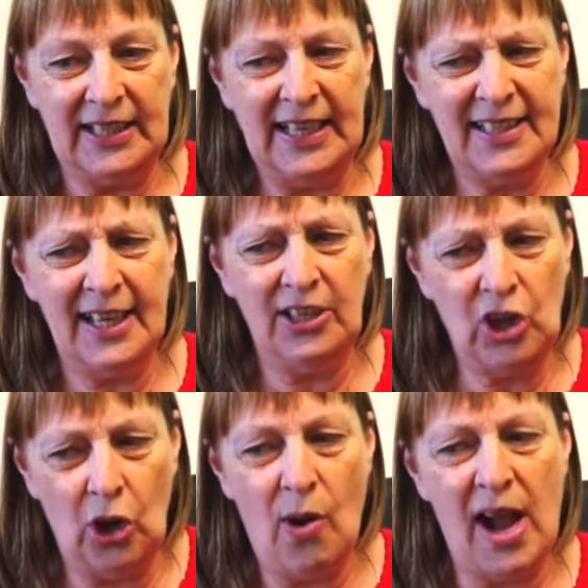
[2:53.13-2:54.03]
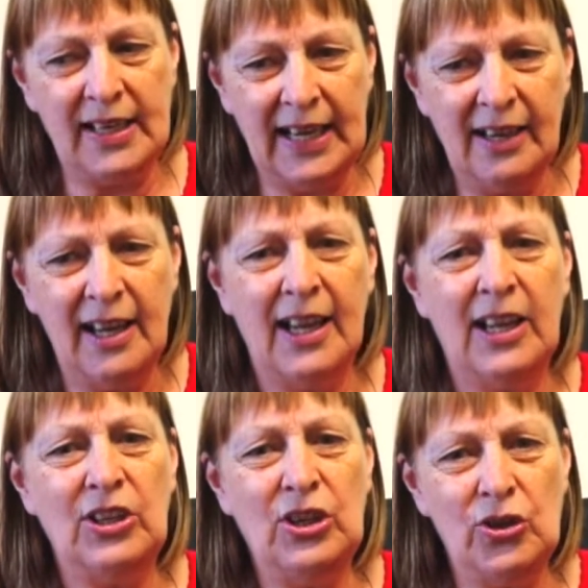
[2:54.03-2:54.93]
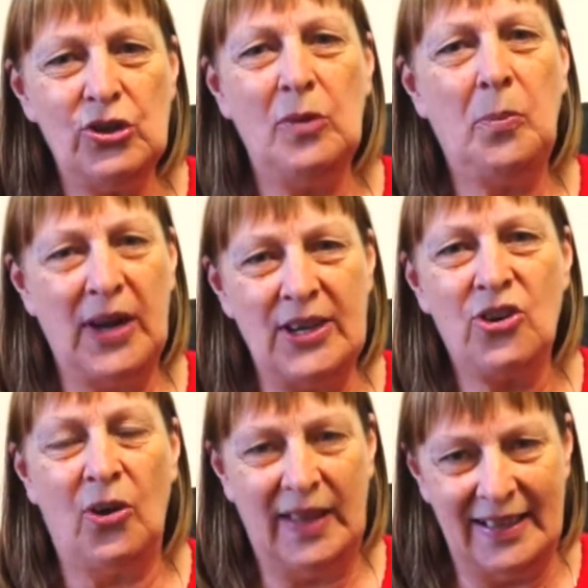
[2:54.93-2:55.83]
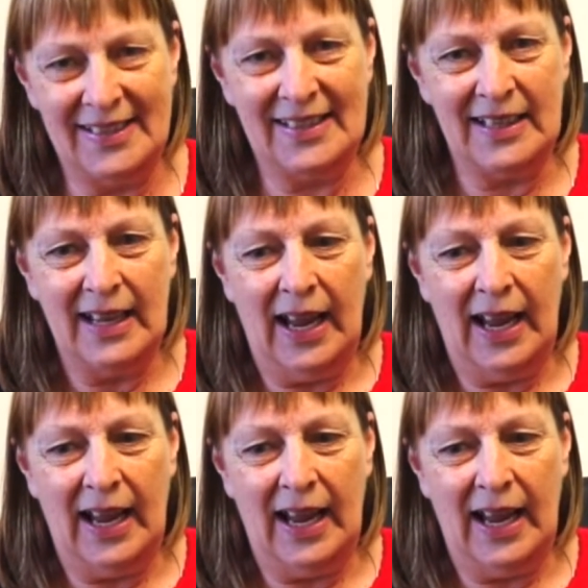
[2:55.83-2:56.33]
And he said, "No, I think you should preach on this."